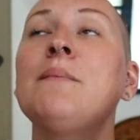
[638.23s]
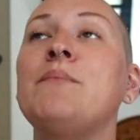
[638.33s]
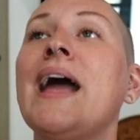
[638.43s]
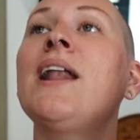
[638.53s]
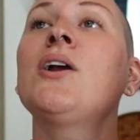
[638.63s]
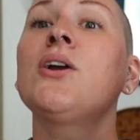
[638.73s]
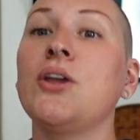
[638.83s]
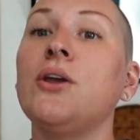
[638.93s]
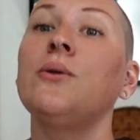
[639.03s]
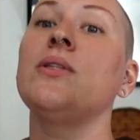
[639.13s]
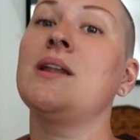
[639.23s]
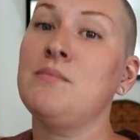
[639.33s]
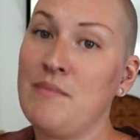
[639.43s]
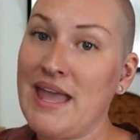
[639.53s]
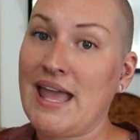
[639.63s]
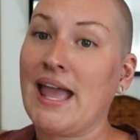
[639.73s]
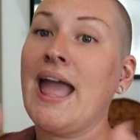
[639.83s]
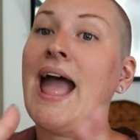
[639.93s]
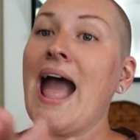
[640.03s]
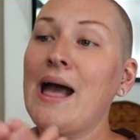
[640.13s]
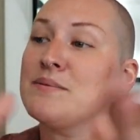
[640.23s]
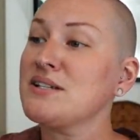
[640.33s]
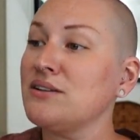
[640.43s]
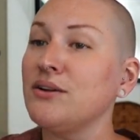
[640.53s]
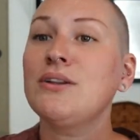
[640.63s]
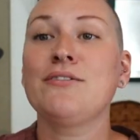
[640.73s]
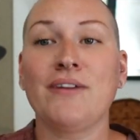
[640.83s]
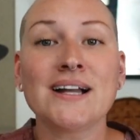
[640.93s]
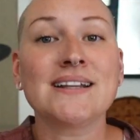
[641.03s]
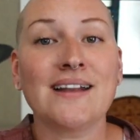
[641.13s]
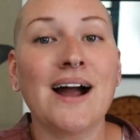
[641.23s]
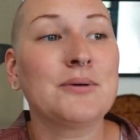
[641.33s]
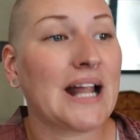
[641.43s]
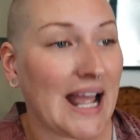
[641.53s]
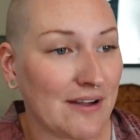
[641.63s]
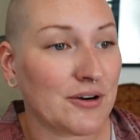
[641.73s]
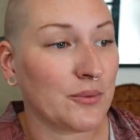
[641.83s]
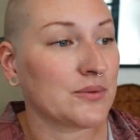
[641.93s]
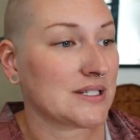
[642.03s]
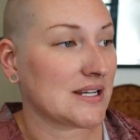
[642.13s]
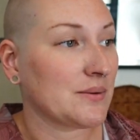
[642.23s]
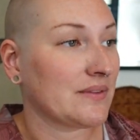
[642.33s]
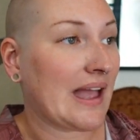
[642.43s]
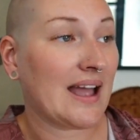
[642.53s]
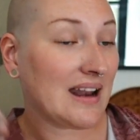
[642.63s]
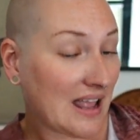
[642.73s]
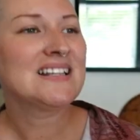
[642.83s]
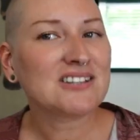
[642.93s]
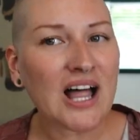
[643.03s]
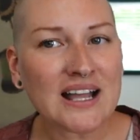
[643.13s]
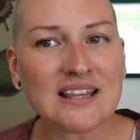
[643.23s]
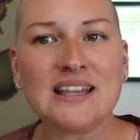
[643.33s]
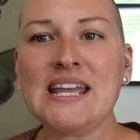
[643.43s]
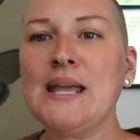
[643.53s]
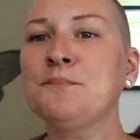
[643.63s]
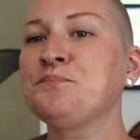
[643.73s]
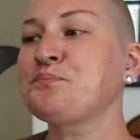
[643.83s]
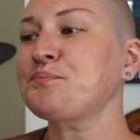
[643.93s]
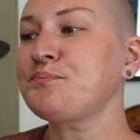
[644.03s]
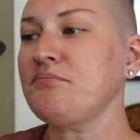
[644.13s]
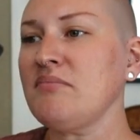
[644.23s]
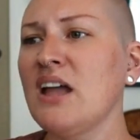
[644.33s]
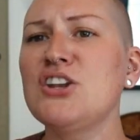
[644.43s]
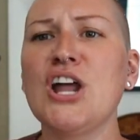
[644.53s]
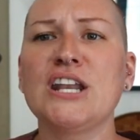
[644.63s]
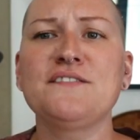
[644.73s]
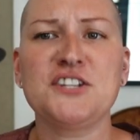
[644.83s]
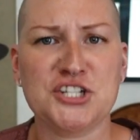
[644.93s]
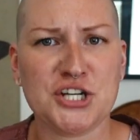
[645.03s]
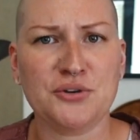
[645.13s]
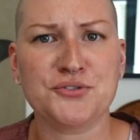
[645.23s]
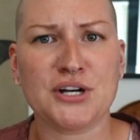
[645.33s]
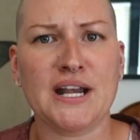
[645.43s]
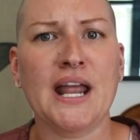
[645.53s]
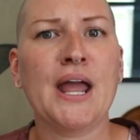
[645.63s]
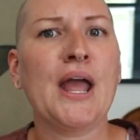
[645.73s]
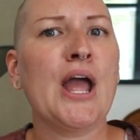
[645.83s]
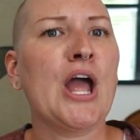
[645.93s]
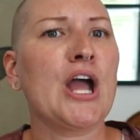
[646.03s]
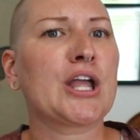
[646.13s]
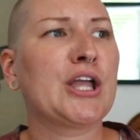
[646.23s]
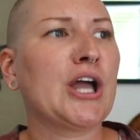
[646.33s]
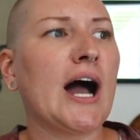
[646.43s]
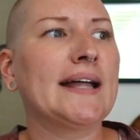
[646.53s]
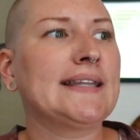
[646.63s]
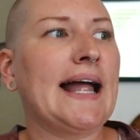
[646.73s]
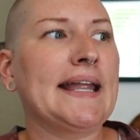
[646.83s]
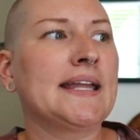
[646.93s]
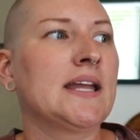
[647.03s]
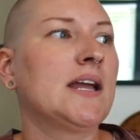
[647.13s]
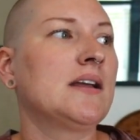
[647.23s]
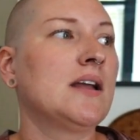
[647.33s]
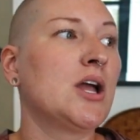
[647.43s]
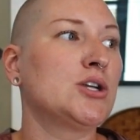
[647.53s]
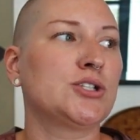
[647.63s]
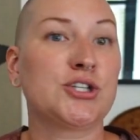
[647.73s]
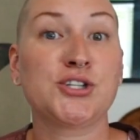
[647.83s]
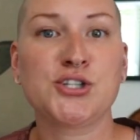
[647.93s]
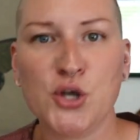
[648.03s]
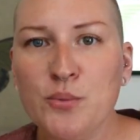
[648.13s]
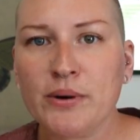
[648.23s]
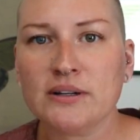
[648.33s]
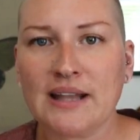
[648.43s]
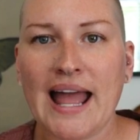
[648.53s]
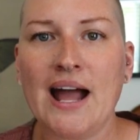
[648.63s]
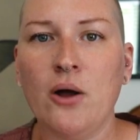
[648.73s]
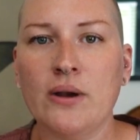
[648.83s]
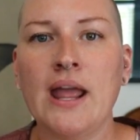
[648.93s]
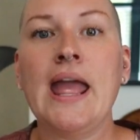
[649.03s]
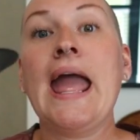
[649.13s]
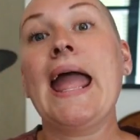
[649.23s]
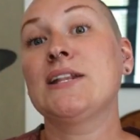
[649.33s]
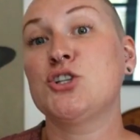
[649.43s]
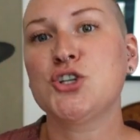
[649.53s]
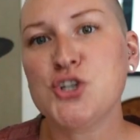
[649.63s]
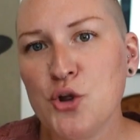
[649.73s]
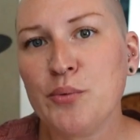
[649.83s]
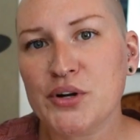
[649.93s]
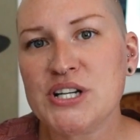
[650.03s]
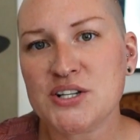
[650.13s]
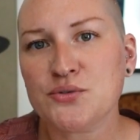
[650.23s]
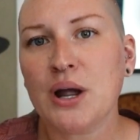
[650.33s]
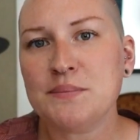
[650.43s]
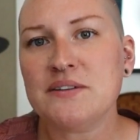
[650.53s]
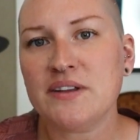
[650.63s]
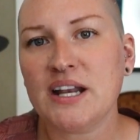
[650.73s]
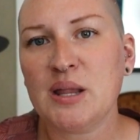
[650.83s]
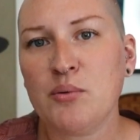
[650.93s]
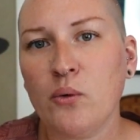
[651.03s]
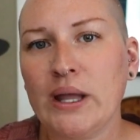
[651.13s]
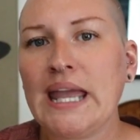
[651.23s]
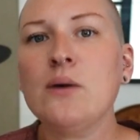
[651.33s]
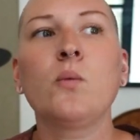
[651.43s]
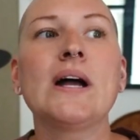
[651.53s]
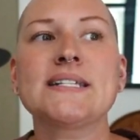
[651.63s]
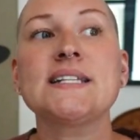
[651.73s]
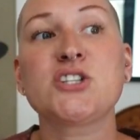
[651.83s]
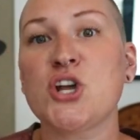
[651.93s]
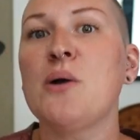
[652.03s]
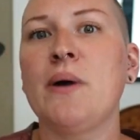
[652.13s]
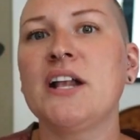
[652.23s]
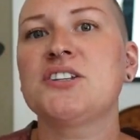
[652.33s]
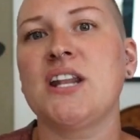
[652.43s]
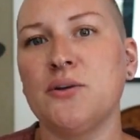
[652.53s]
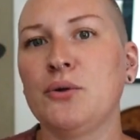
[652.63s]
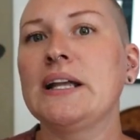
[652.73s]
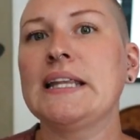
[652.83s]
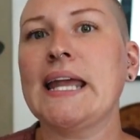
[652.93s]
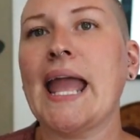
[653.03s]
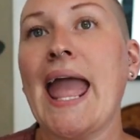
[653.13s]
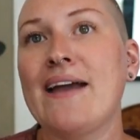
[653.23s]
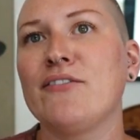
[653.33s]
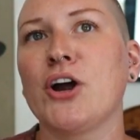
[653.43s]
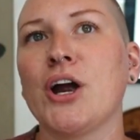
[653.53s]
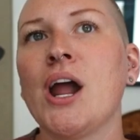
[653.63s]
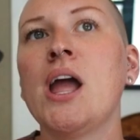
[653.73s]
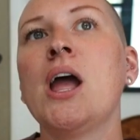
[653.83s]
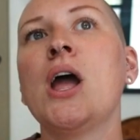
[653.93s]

better you than me. Absolutely not would I ever want to deal with that. Luckily, none of the children got like super loud and super disruptive at any point. It wasn't so much that it really ever